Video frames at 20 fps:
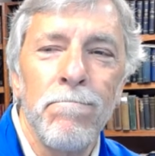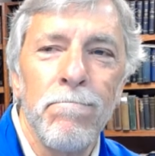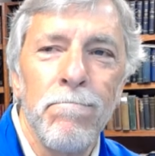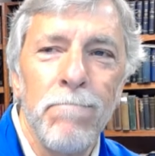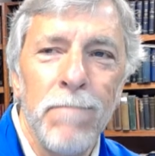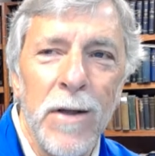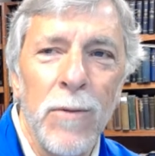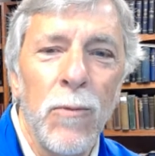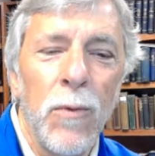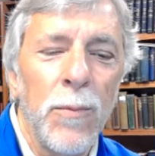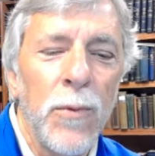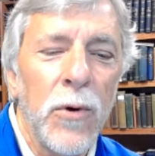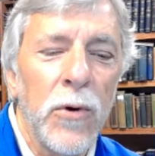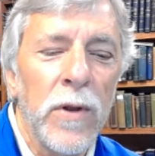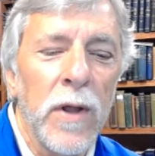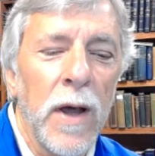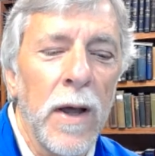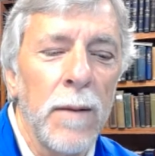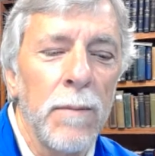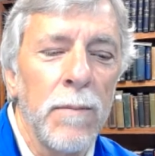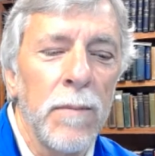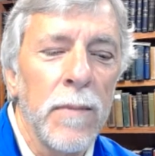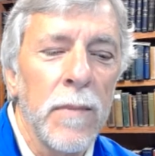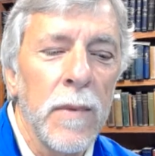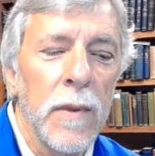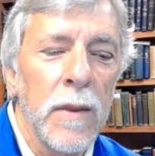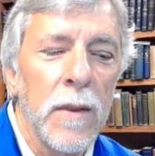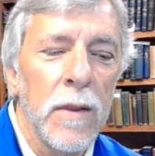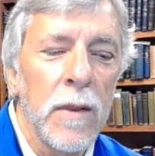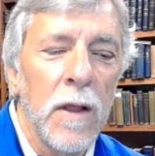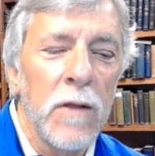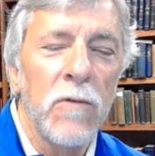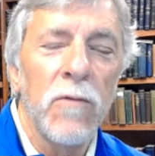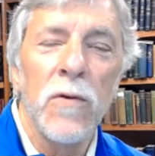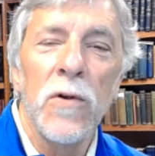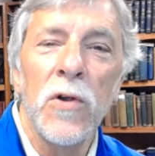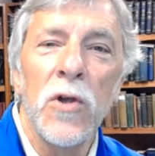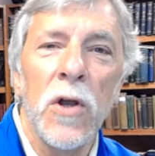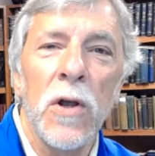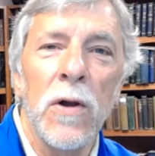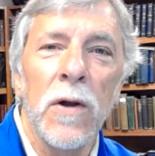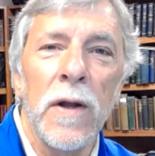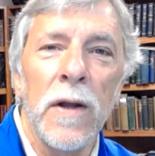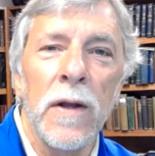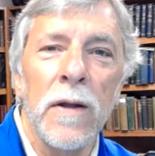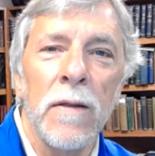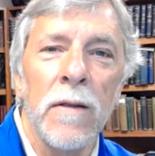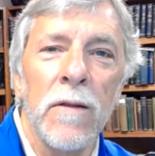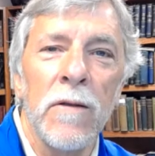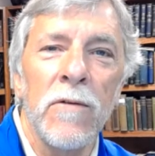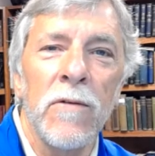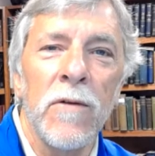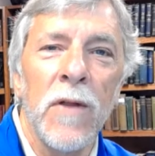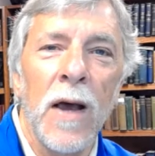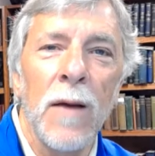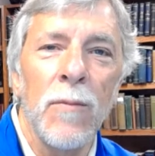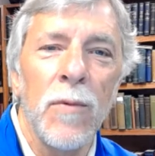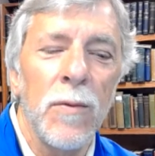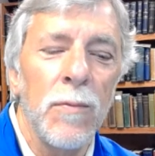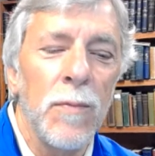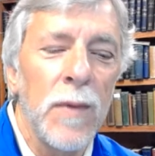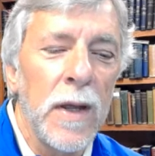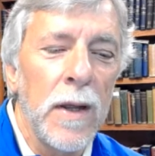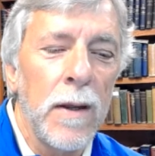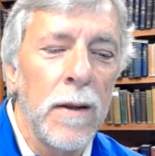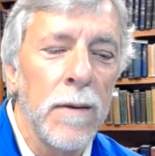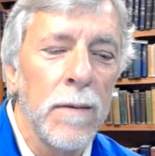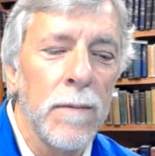And one more time, thanks for sharing this time with me.